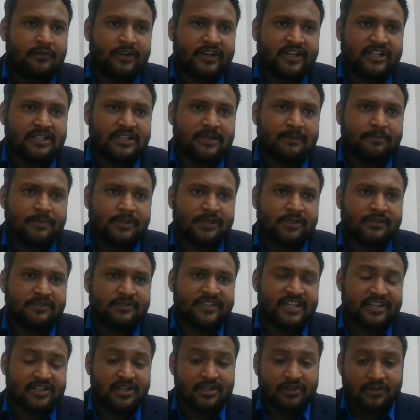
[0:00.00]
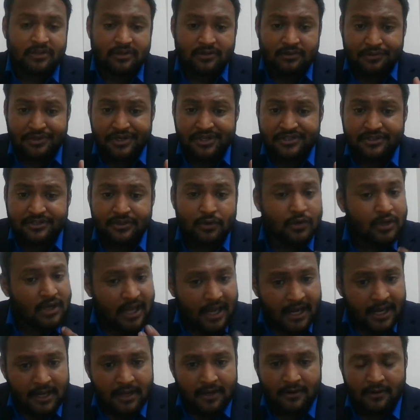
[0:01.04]
for example section
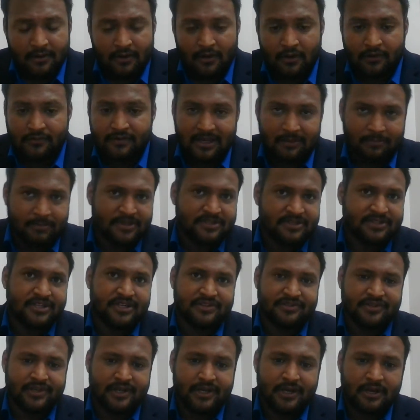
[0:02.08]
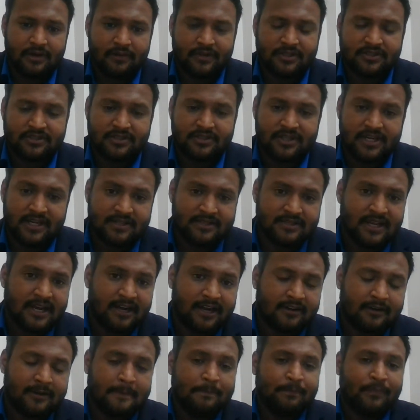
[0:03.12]
309 of ipc is there which says
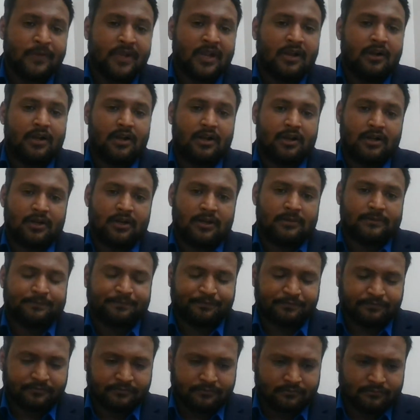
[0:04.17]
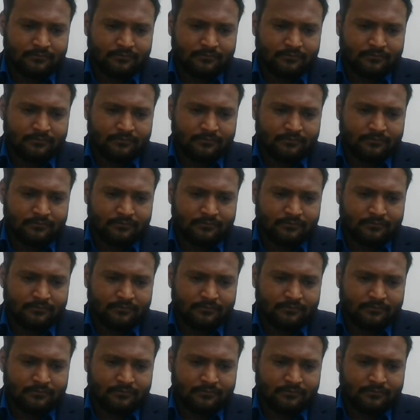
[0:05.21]
that um,